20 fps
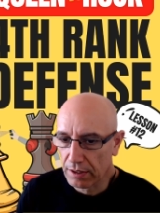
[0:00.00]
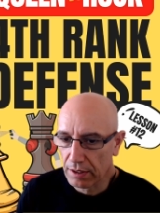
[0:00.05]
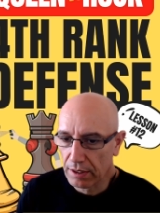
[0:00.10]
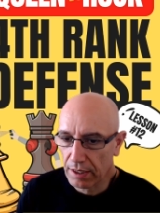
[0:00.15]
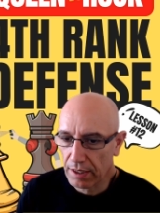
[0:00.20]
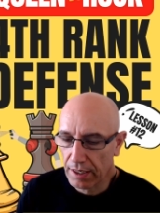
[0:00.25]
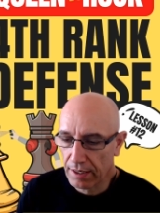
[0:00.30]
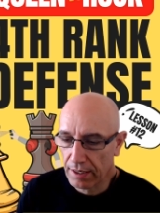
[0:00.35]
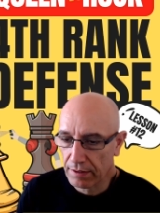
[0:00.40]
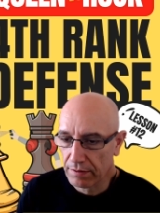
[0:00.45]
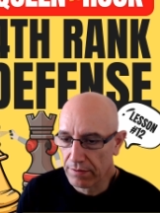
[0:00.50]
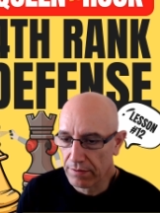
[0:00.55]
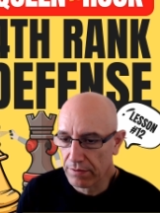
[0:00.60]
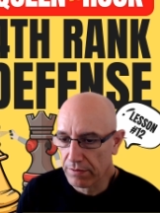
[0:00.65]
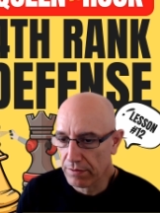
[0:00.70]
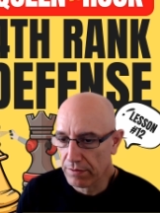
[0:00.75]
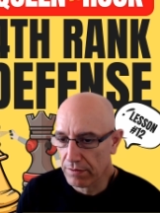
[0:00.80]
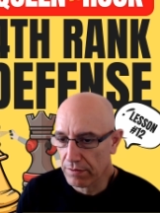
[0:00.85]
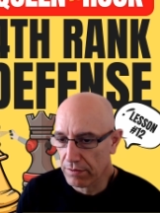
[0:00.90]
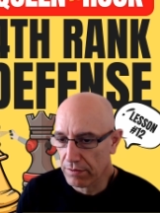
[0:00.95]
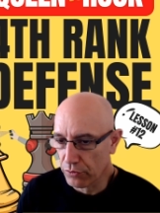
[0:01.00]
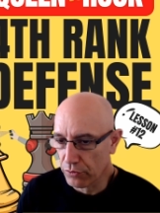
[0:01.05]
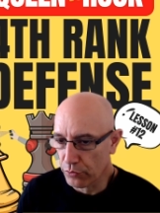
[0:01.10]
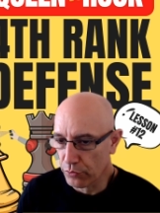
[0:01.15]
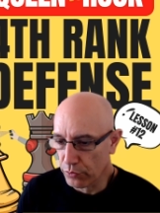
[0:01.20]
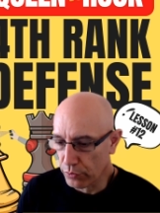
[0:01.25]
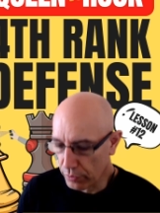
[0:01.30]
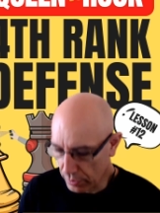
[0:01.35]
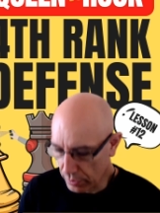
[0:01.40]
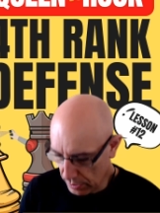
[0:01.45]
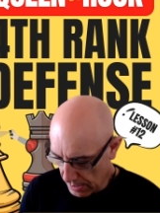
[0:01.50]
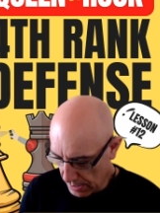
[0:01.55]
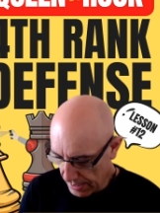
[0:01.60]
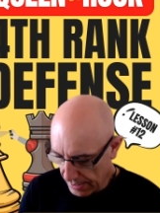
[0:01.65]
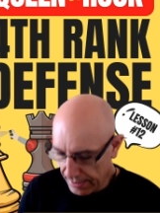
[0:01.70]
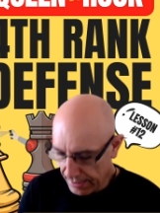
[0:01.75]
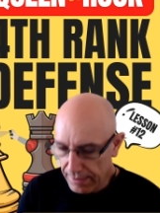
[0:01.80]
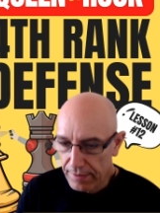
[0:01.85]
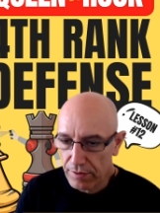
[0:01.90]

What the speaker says: and the rook. So